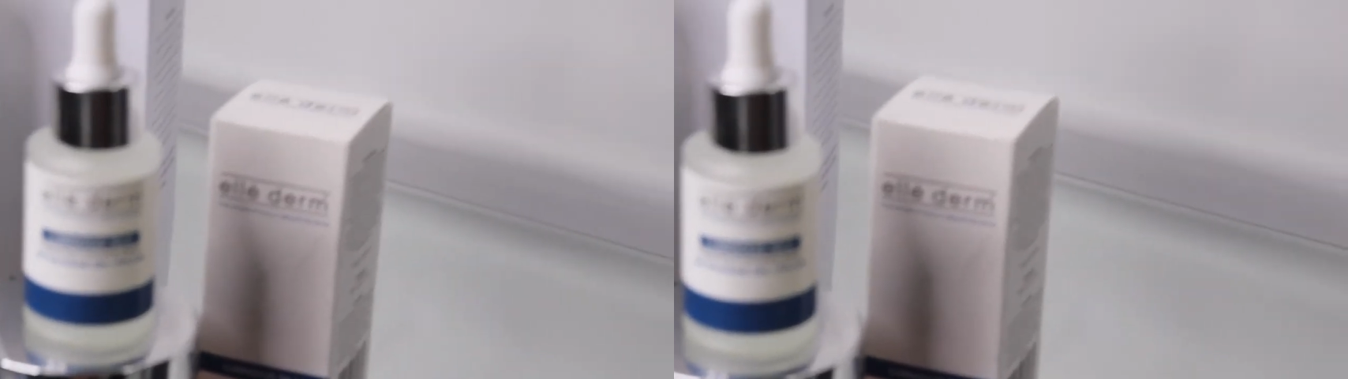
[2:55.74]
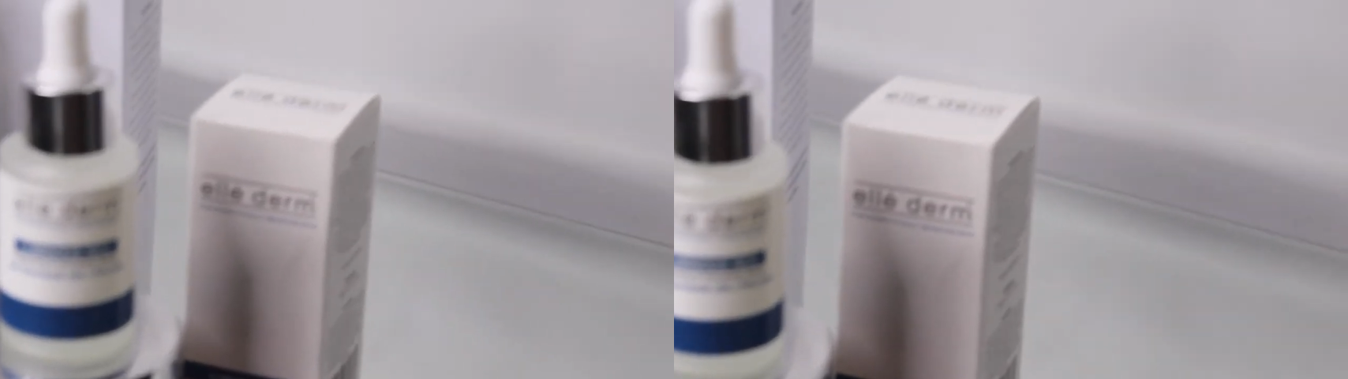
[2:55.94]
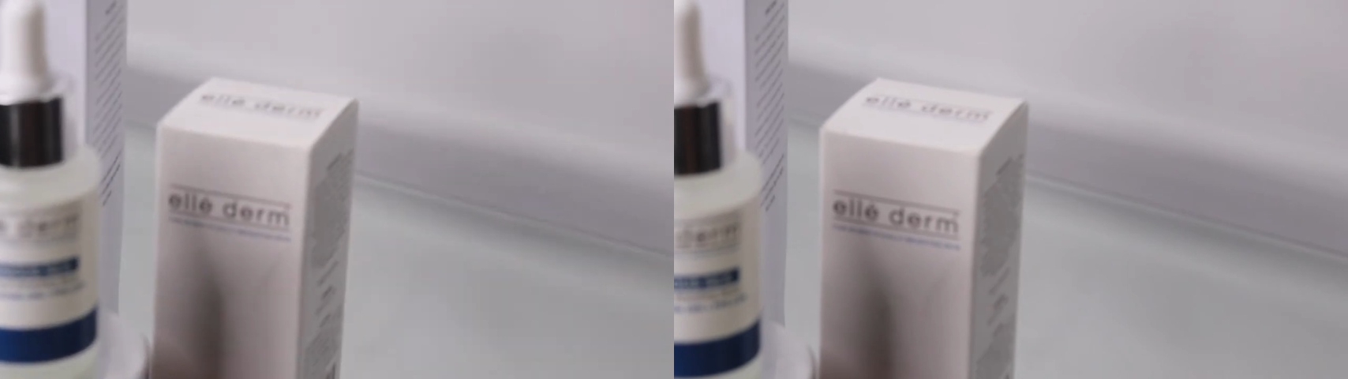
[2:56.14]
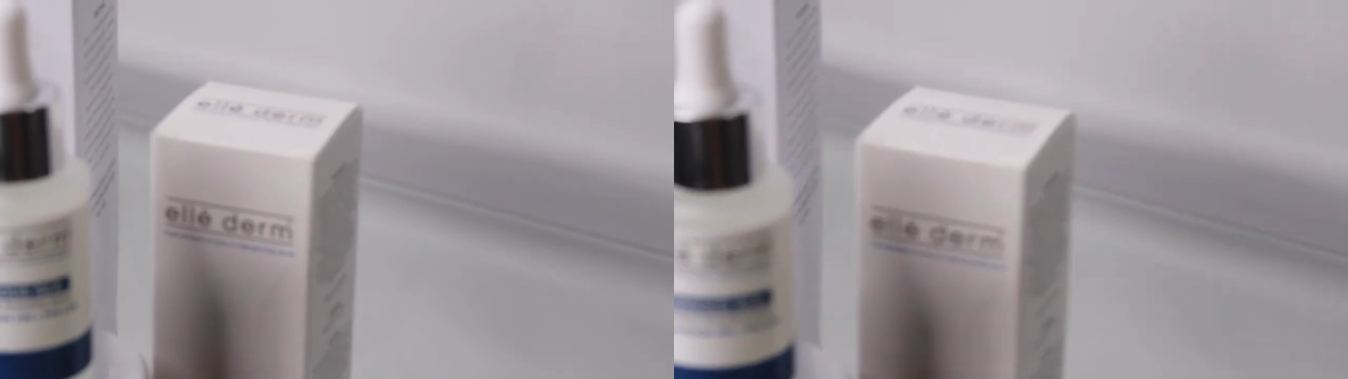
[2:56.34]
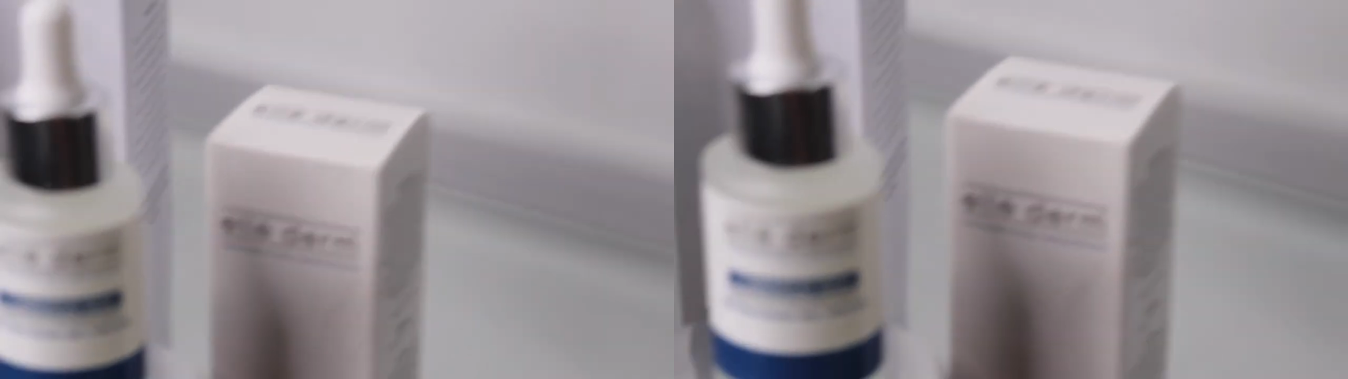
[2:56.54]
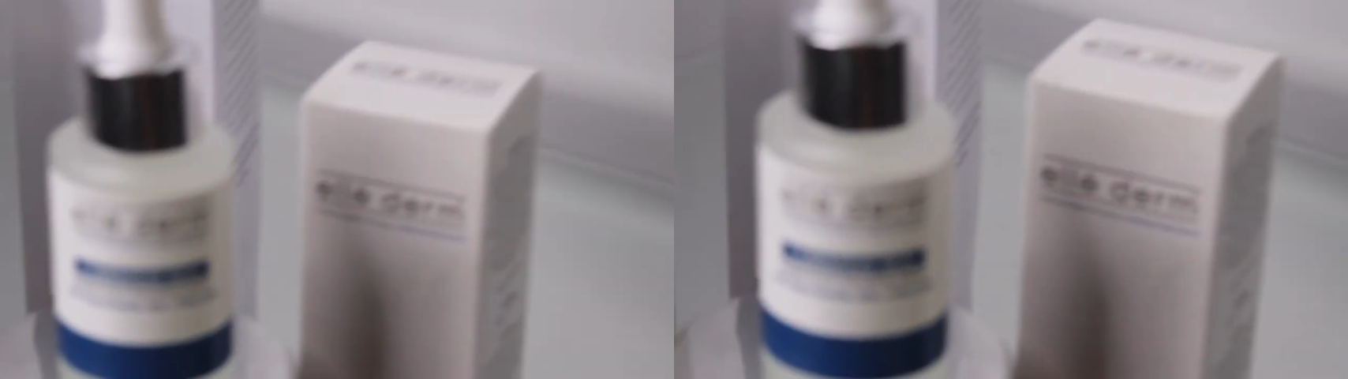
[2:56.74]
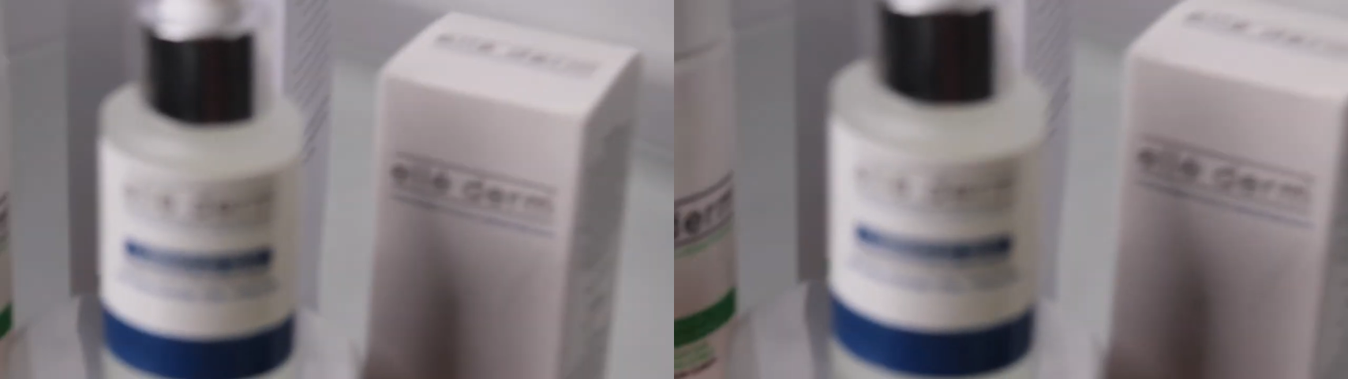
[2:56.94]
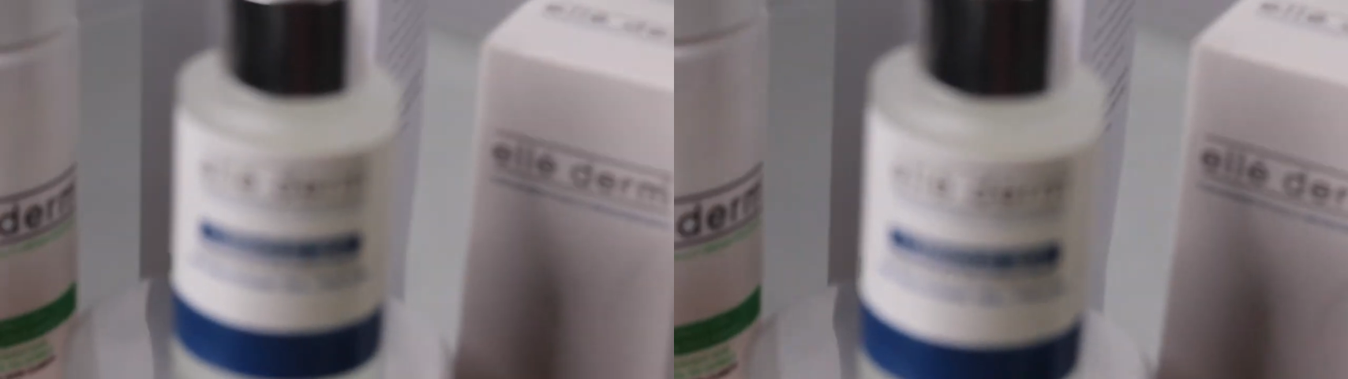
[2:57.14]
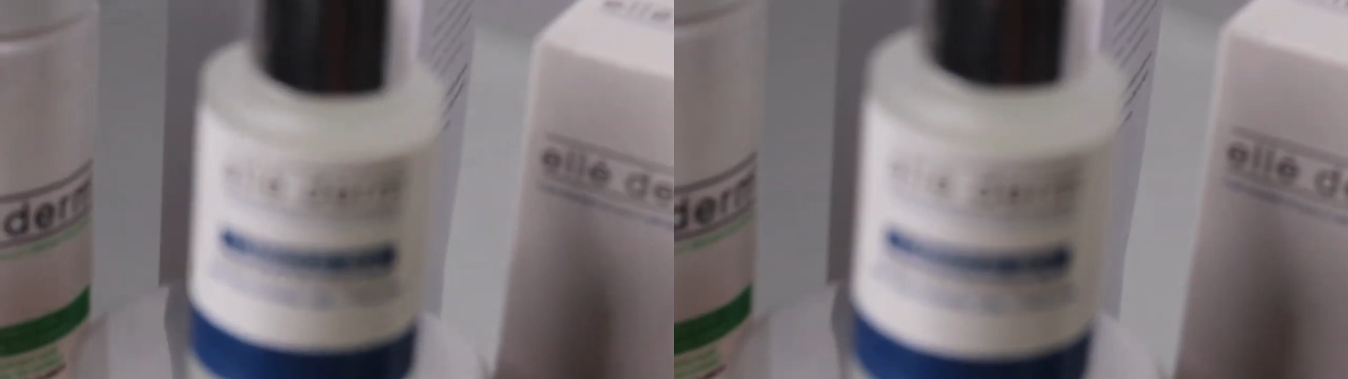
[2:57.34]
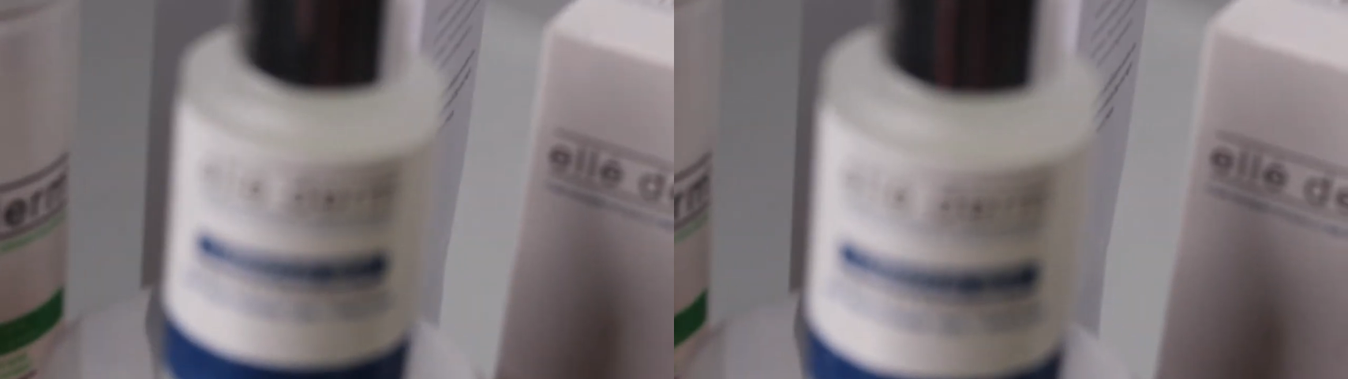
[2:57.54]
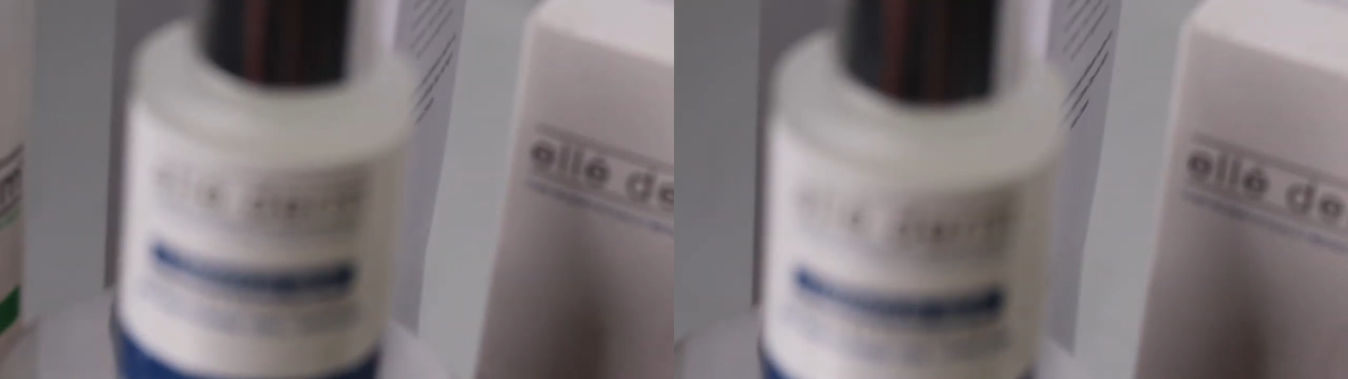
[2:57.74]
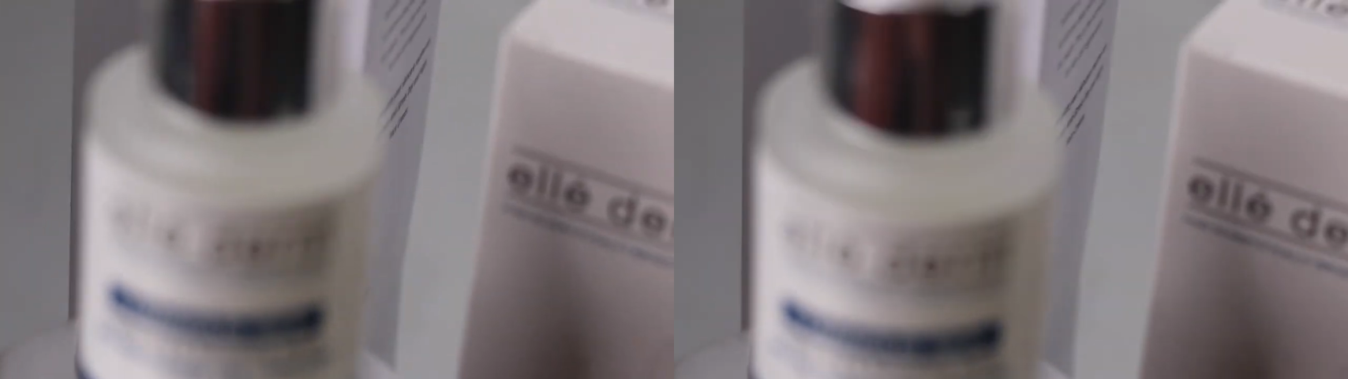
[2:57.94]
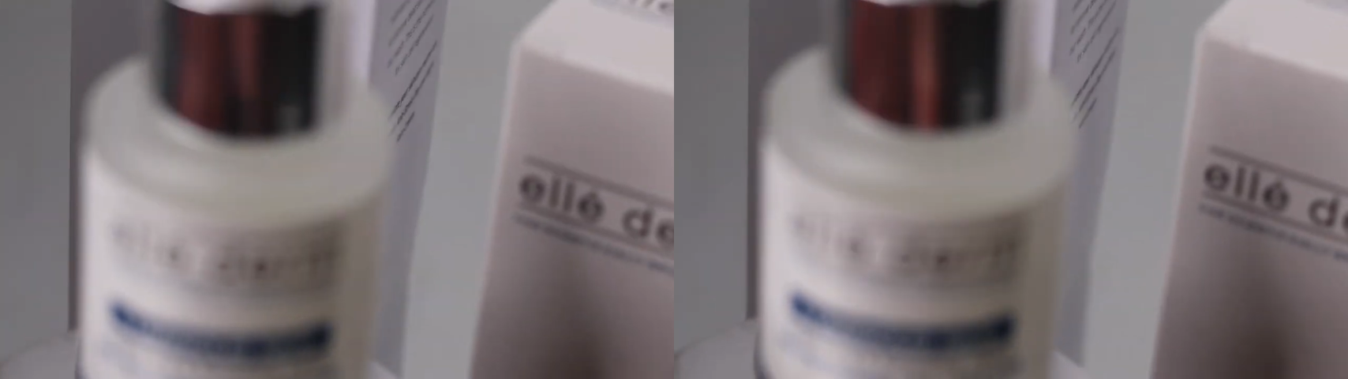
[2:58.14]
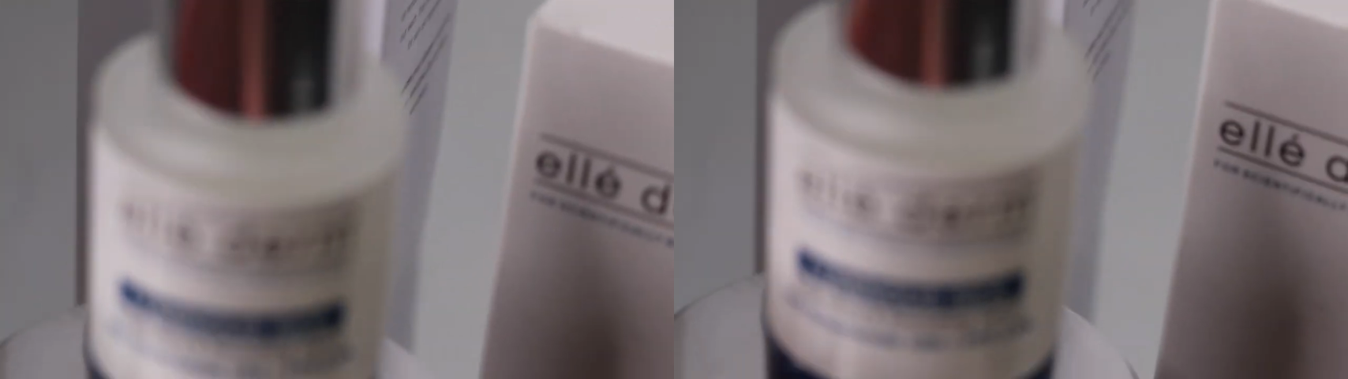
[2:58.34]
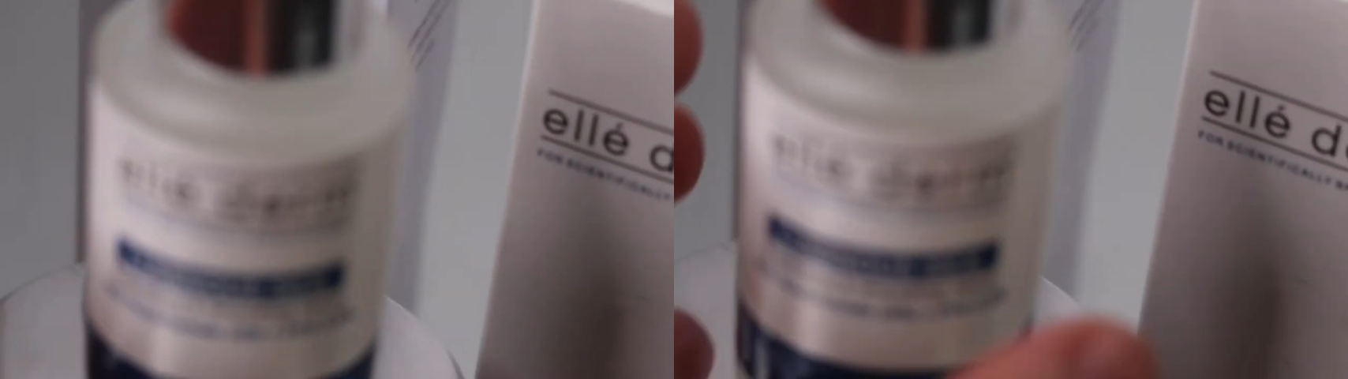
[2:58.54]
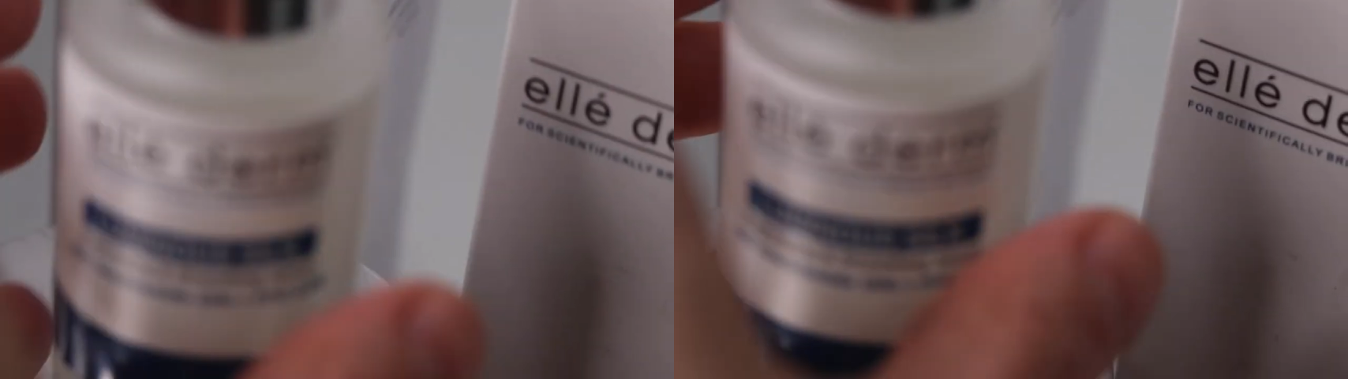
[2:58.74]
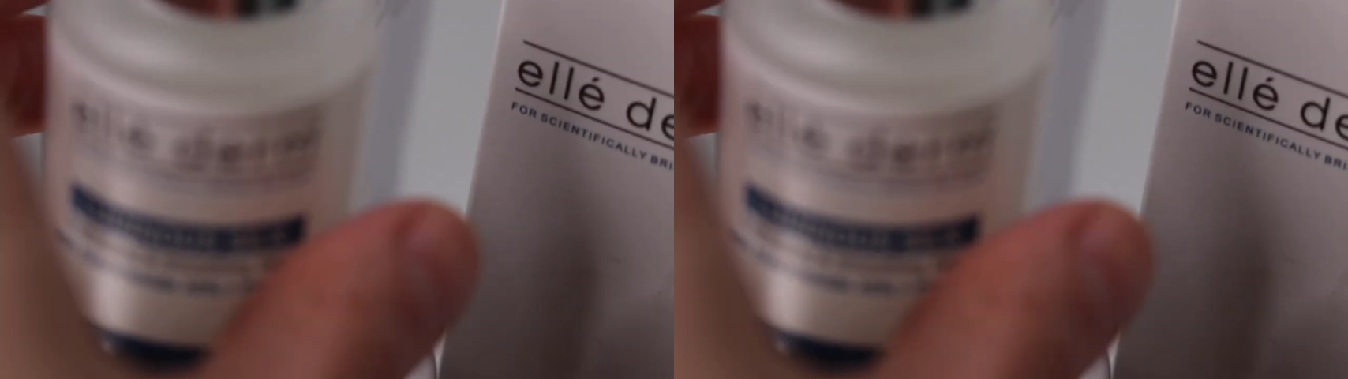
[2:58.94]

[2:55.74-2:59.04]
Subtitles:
(no speaker visible)